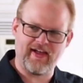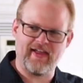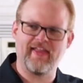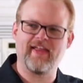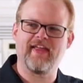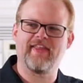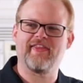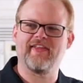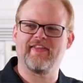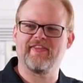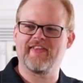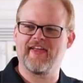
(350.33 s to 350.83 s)
I
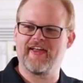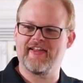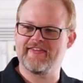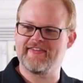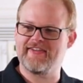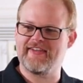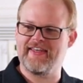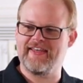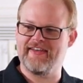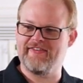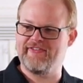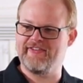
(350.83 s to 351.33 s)
think that's a
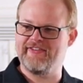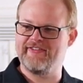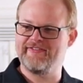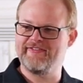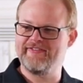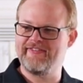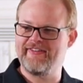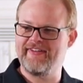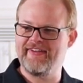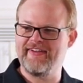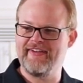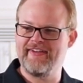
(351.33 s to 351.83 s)
given.
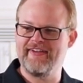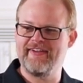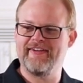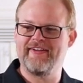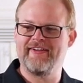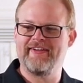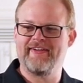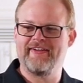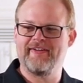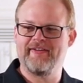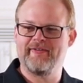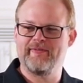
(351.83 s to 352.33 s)

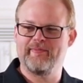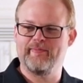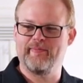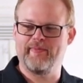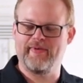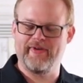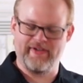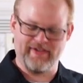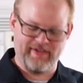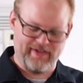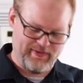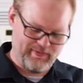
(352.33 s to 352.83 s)

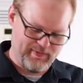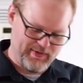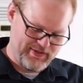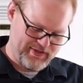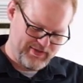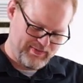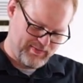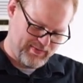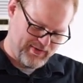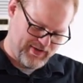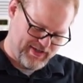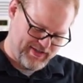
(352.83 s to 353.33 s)
But what
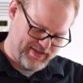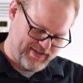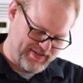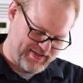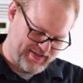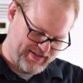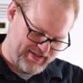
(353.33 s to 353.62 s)
you want